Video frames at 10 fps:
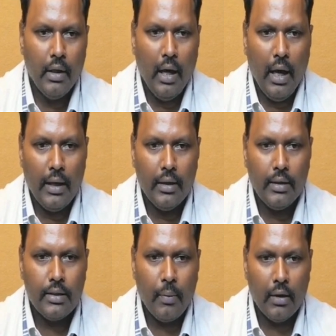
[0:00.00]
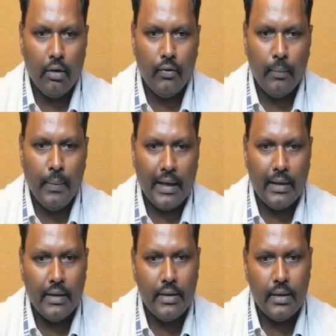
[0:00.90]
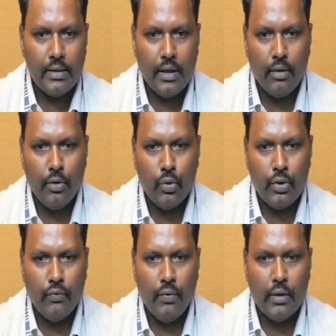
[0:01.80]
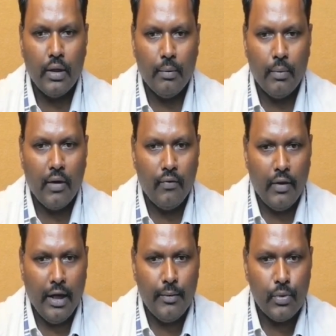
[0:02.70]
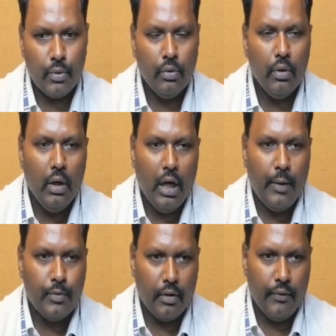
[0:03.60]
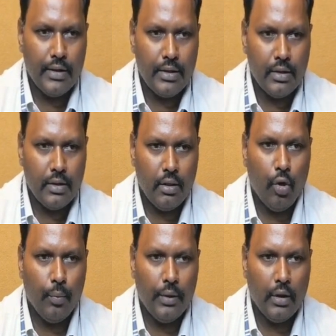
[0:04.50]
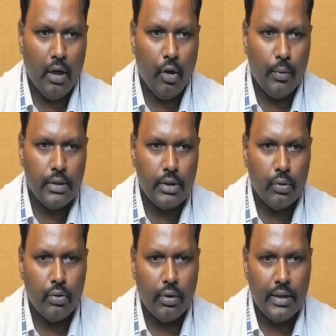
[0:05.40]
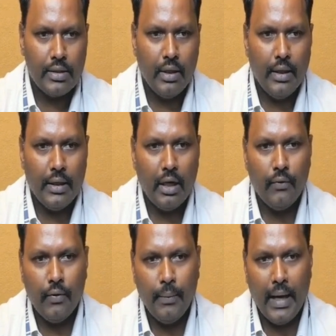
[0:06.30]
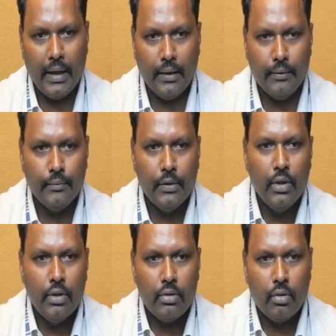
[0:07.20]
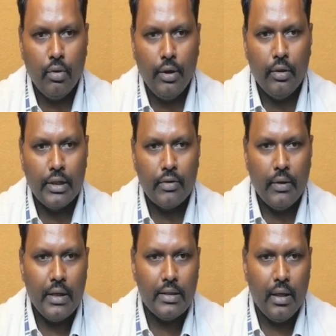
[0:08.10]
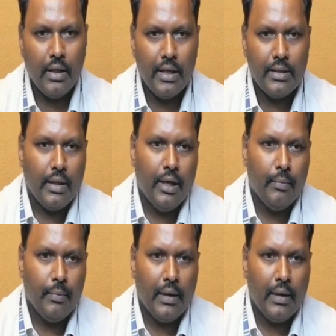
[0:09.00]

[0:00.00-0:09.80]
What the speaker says: and this part of the pattern is a using for the number of times to observations, how much to reach the data of a pattern. So going to next one is that as a KMP